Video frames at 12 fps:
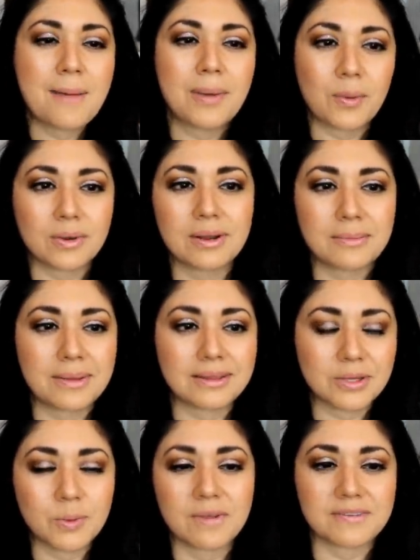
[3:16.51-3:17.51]
But when I'm
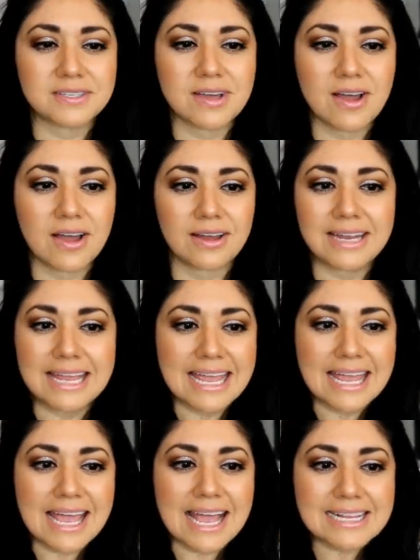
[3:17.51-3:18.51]
at Louis Vuitton,
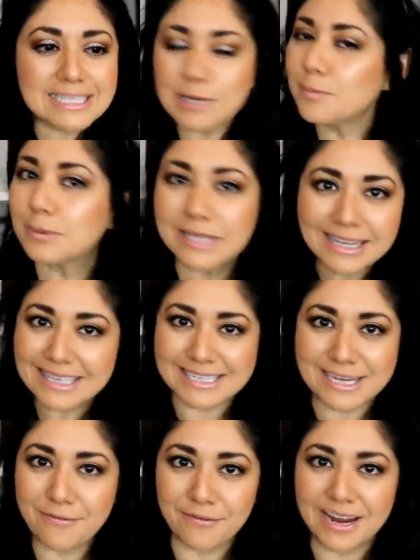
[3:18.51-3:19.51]
it's completely
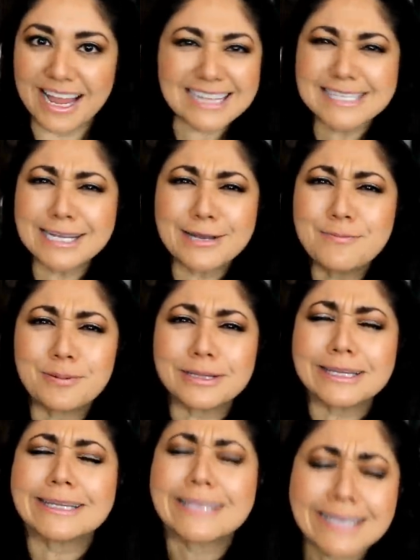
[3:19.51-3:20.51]
different. It's a
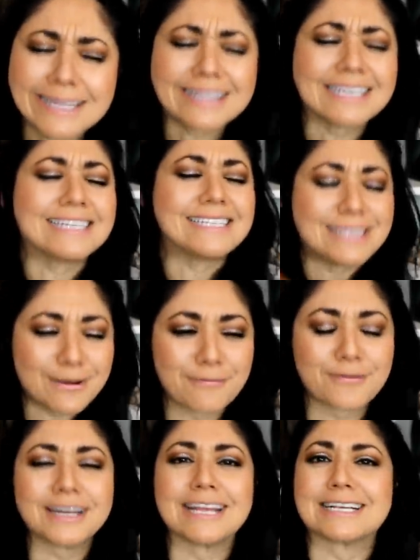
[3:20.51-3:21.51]
completely
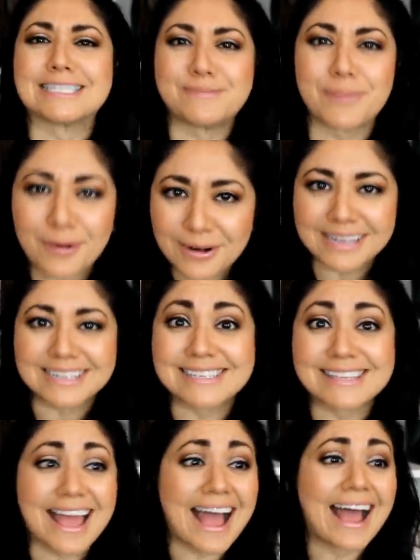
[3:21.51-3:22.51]
different
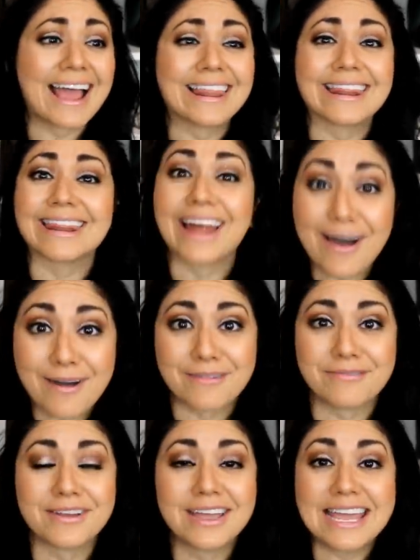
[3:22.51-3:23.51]
experience that I
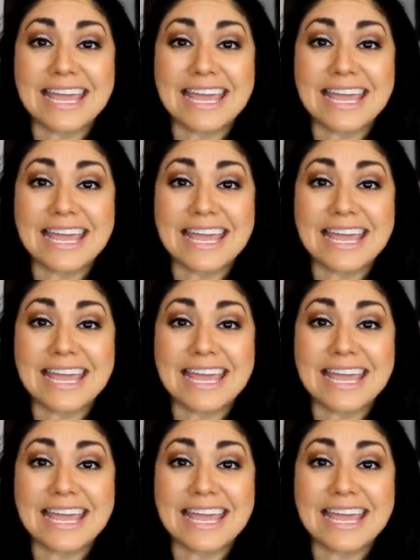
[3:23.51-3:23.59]
love.